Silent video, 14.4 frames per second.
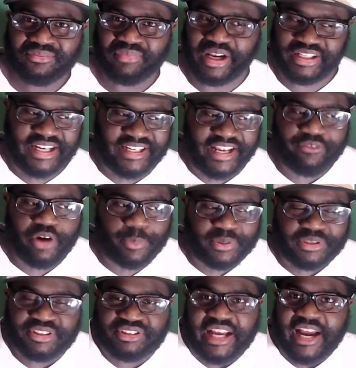and then giving up a
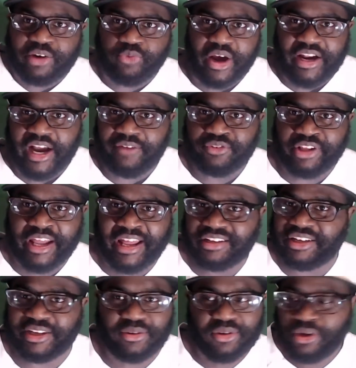sack right after that,
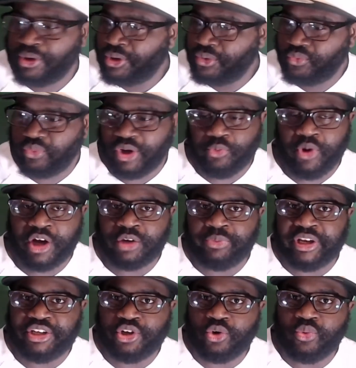like, what what are
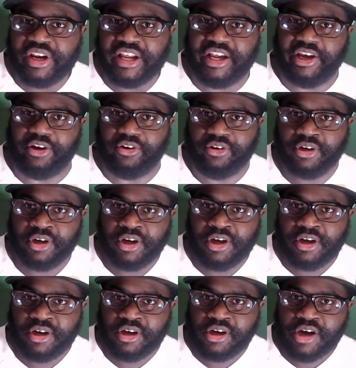we doing here?
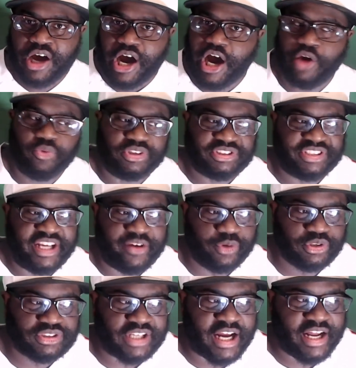Our
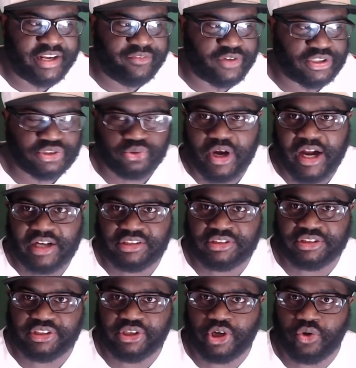receivers not even trying
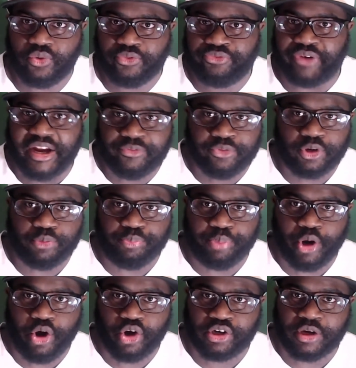to, you know, fight for the
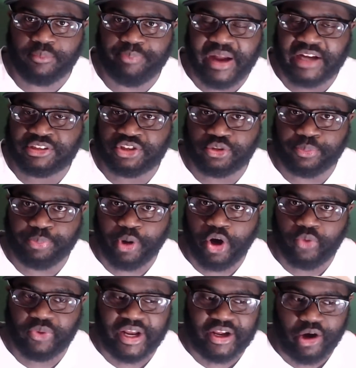ball or come back to the
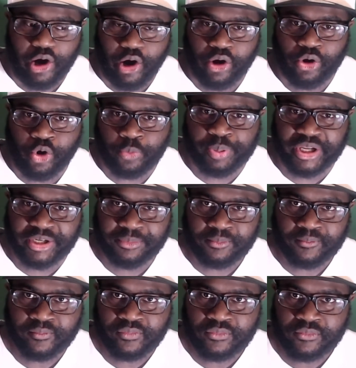ball when they are open
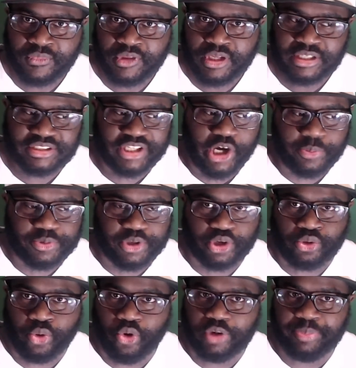to help their
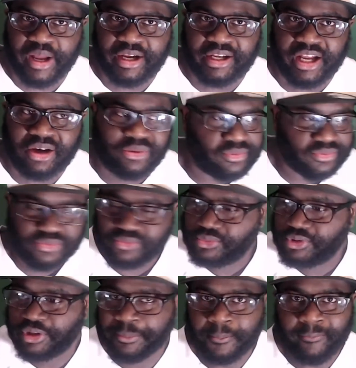quarterback out.
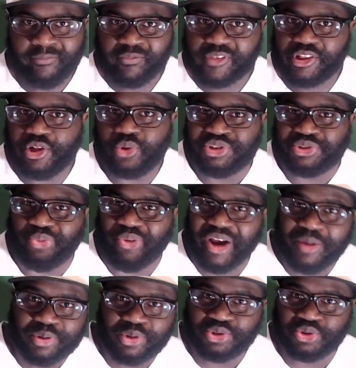No
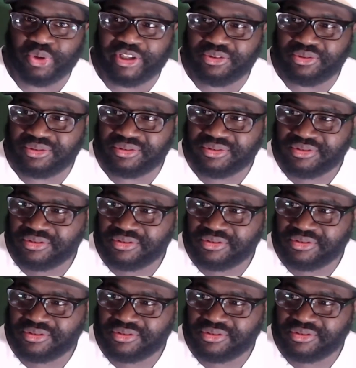scramble drill.